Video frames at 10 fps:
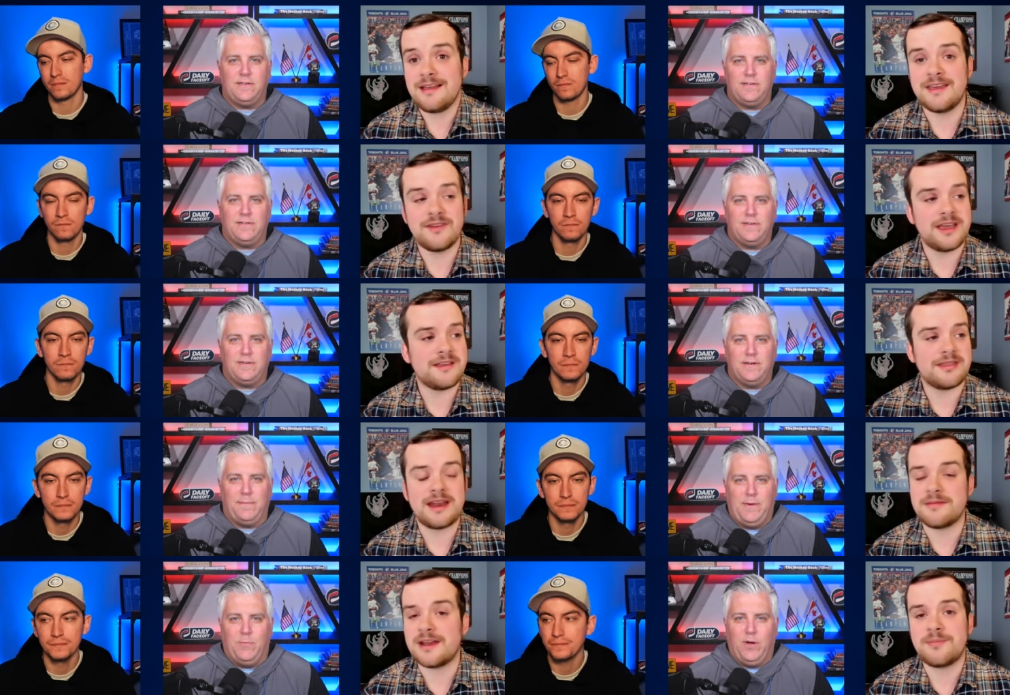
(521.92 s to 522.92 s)
Speaker 1: Give a get. Let, I mean, him, let
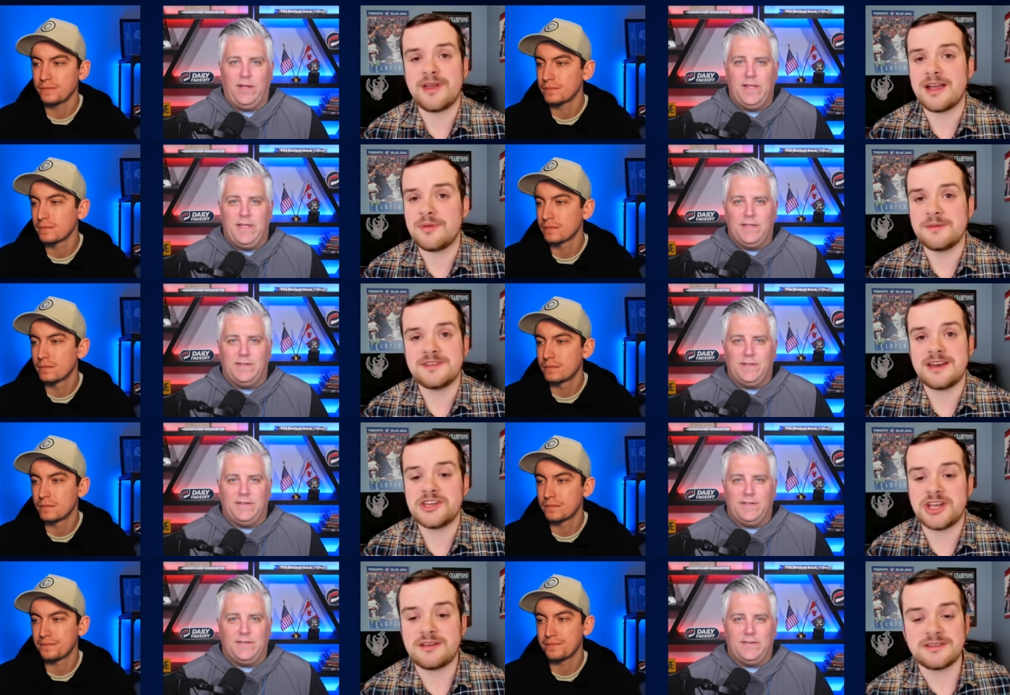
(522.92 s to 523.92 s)
him play a couple games in the
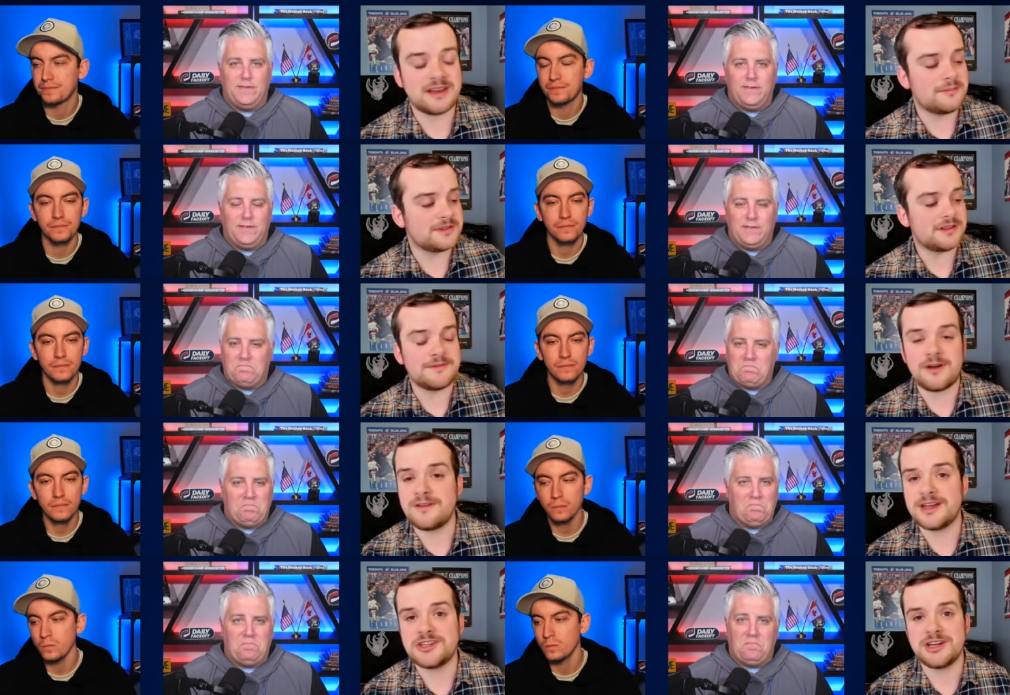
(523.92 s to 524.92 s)
NHL. Send him to Laval
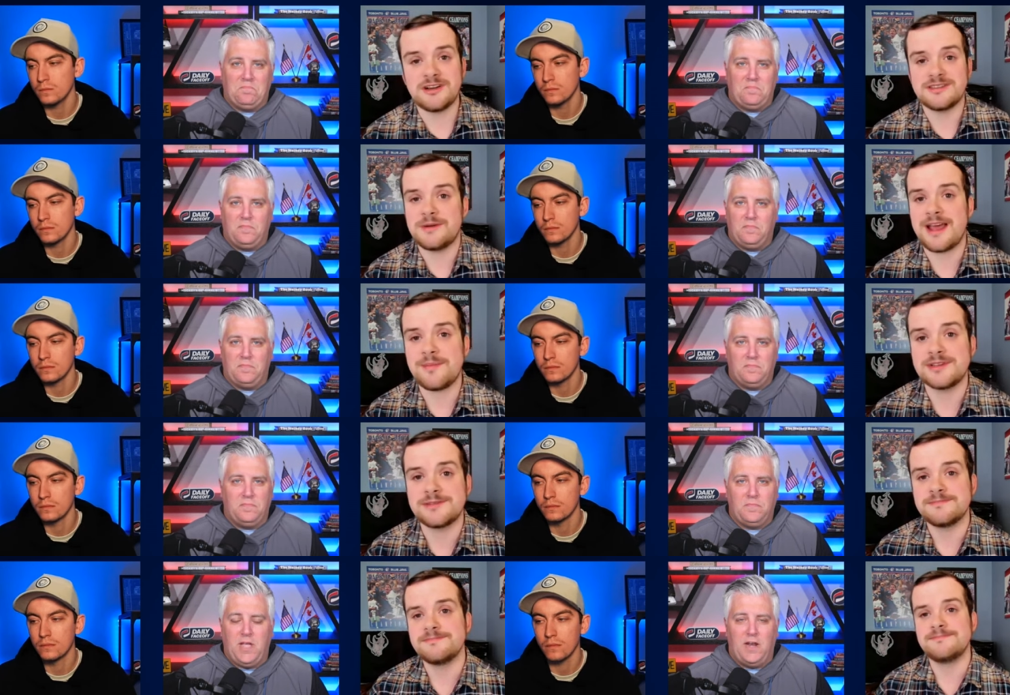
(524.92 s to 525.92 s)
next year. See what happens.
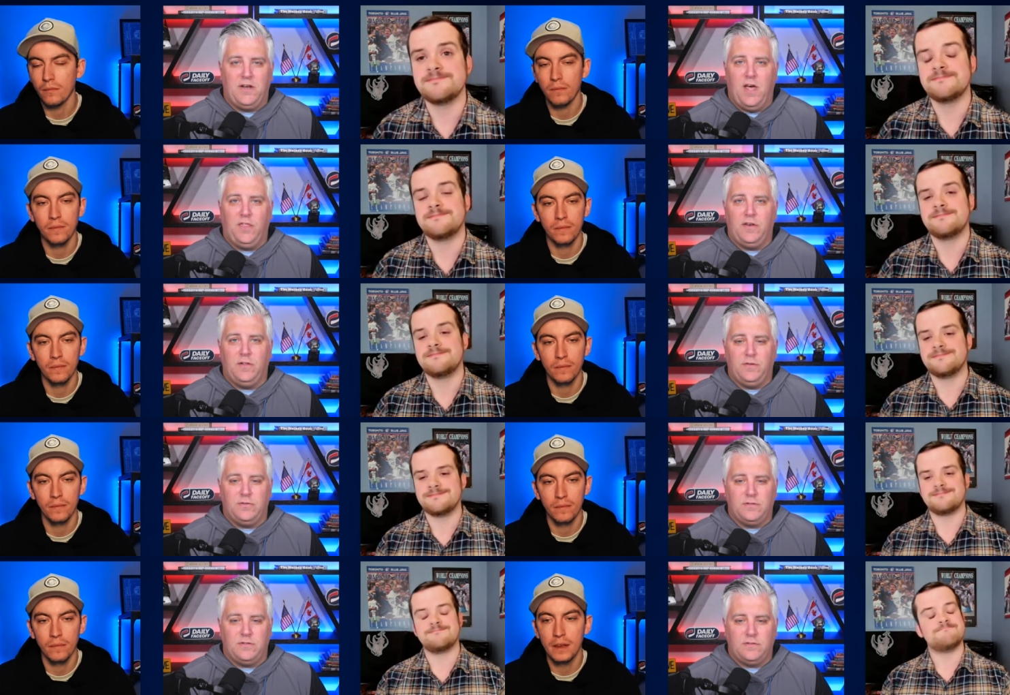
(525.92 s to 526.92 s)
Got nothing to lose.
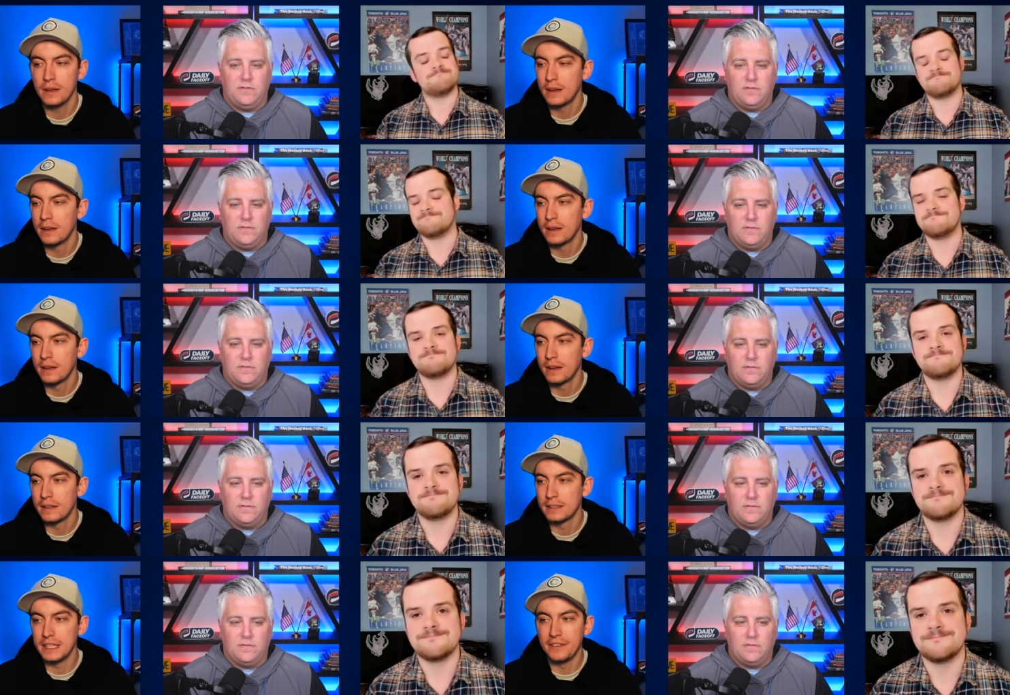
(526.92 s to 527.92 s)

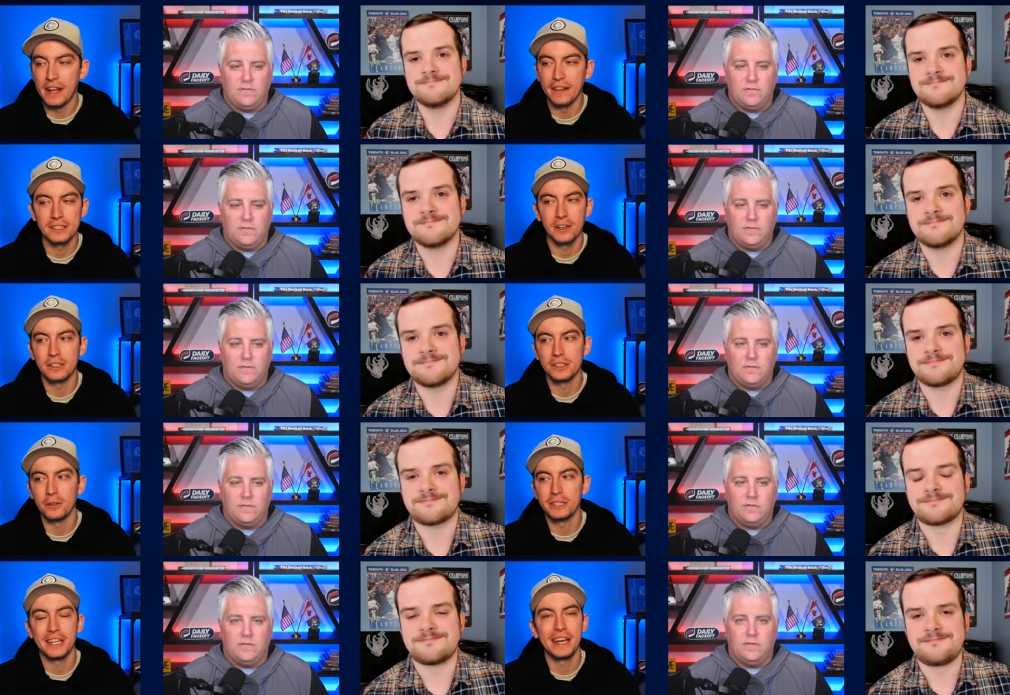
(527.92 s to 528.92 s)
Speaker 2: Steven Ellis, our
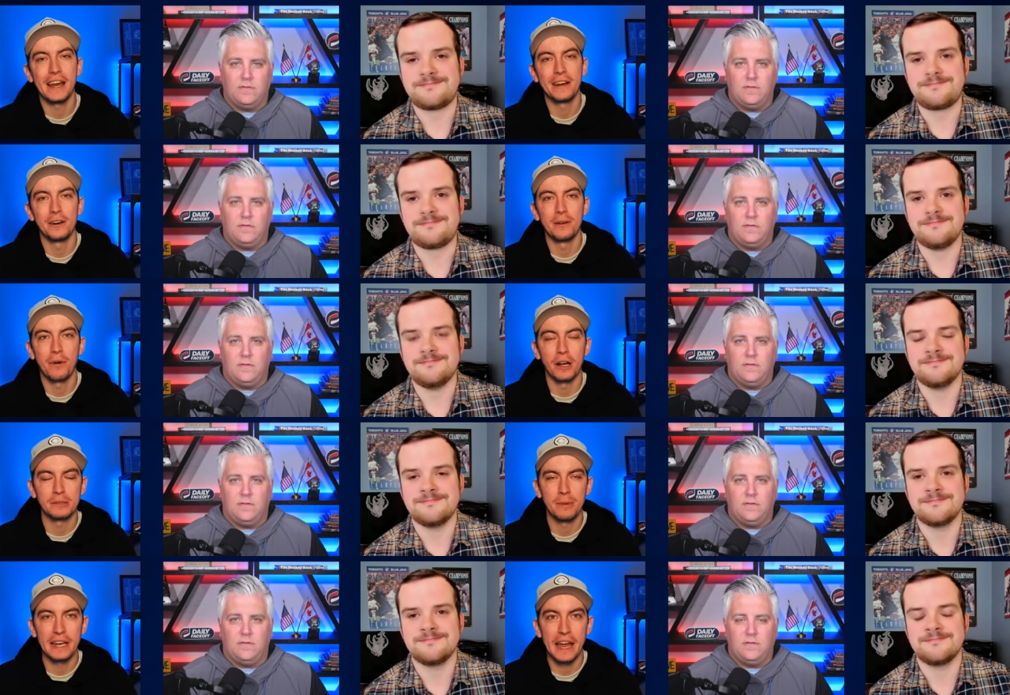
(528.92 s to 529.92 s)
associate editor and
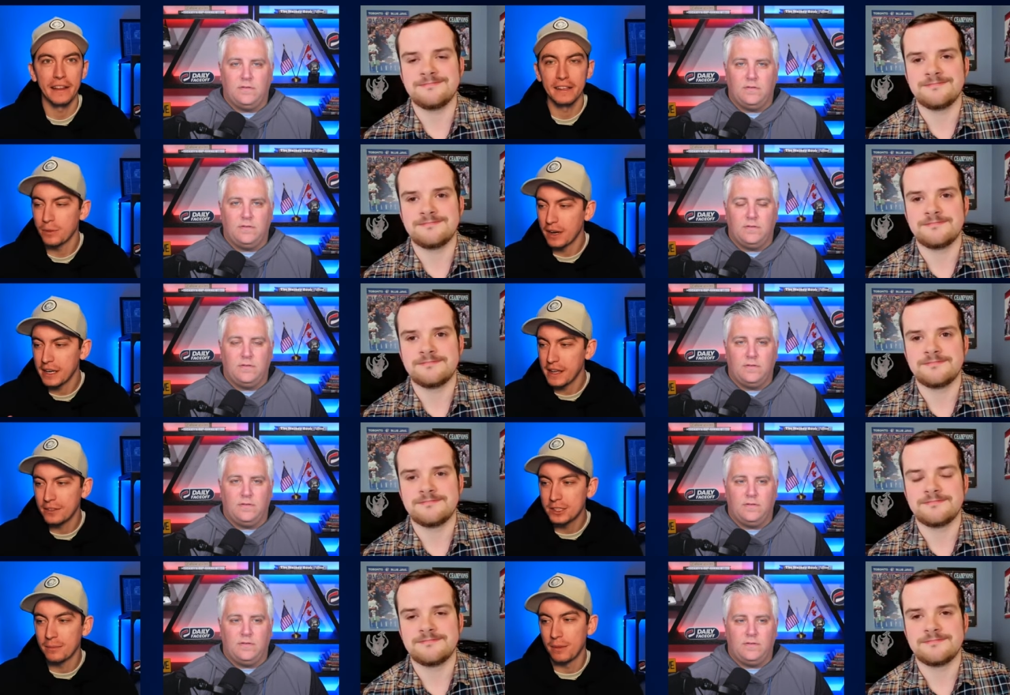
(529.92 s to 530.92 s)
prospect analyst, wanted to give you
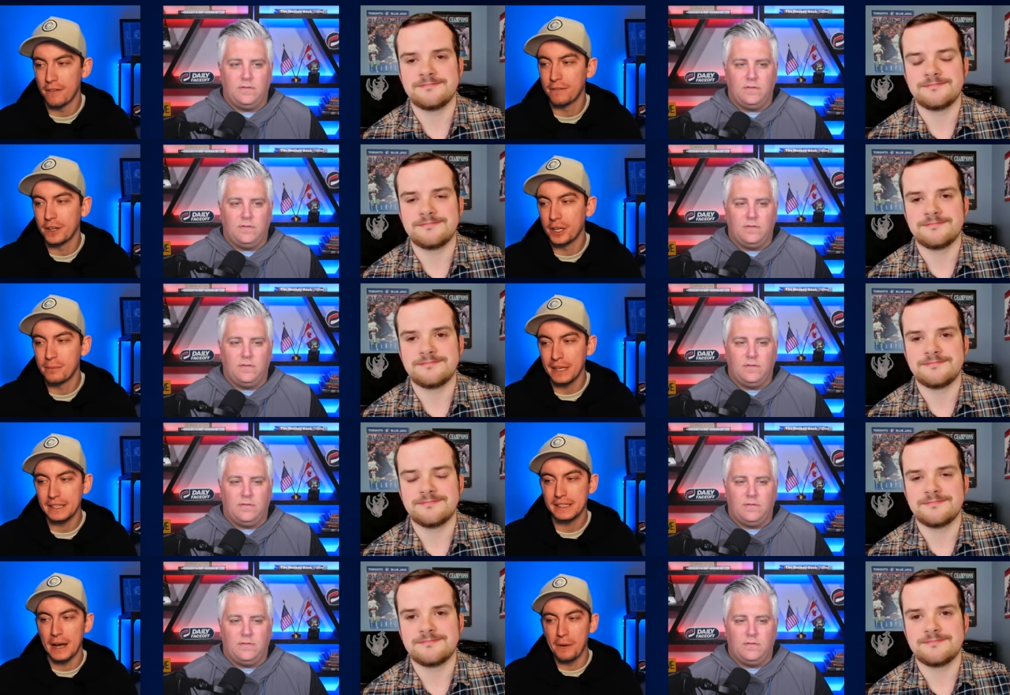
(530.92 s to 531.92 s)
some love for your piece
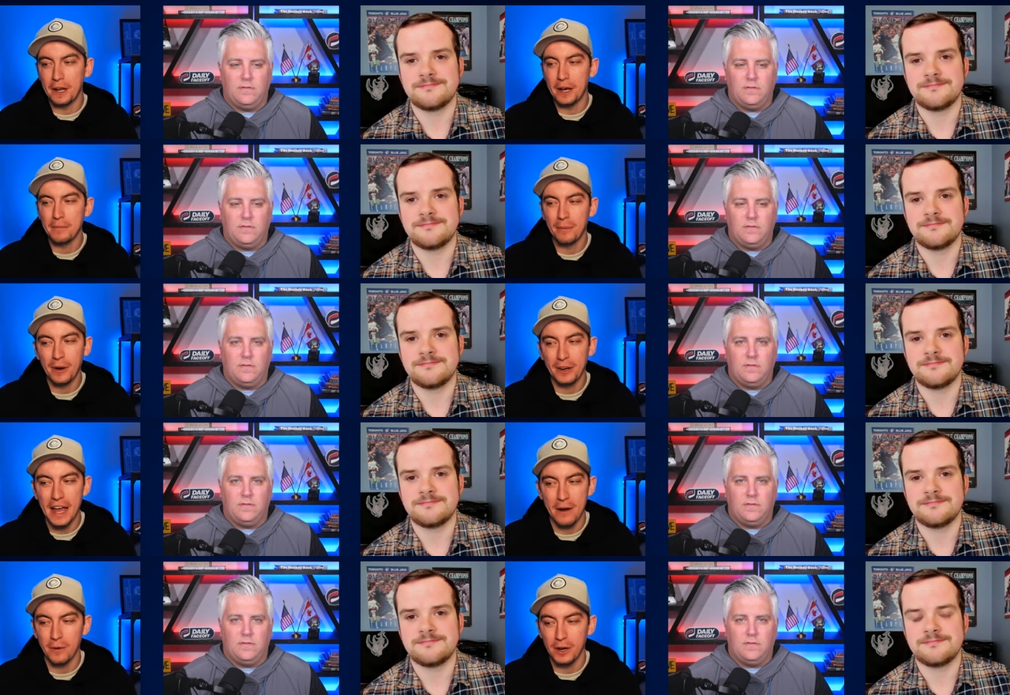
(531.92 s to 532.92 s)
that went up about an
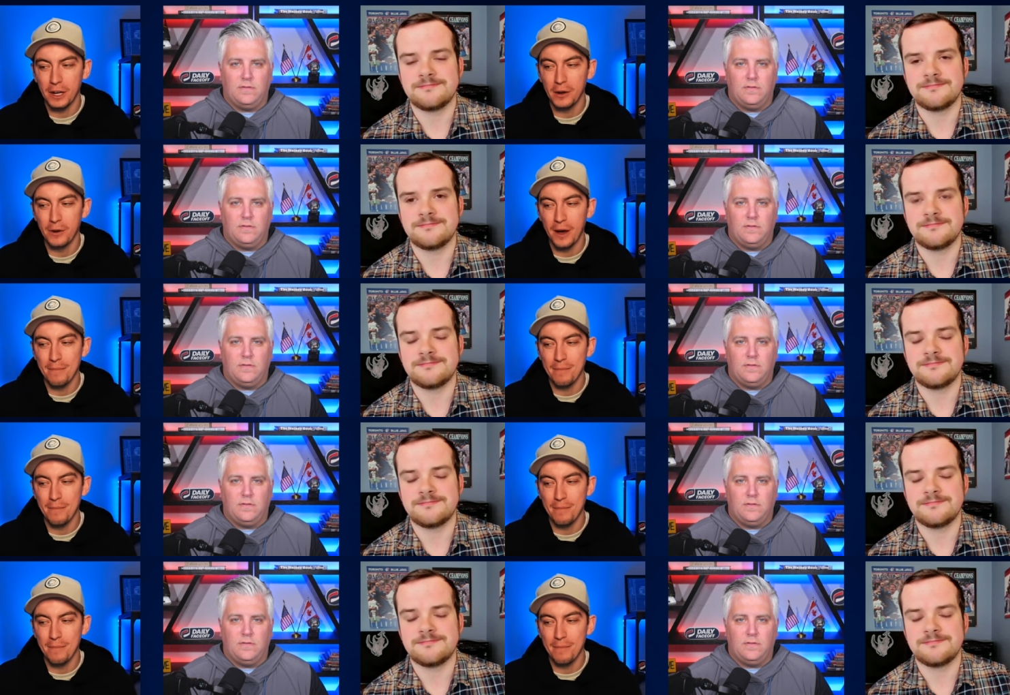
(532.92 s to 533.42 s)
hour ago. Uh,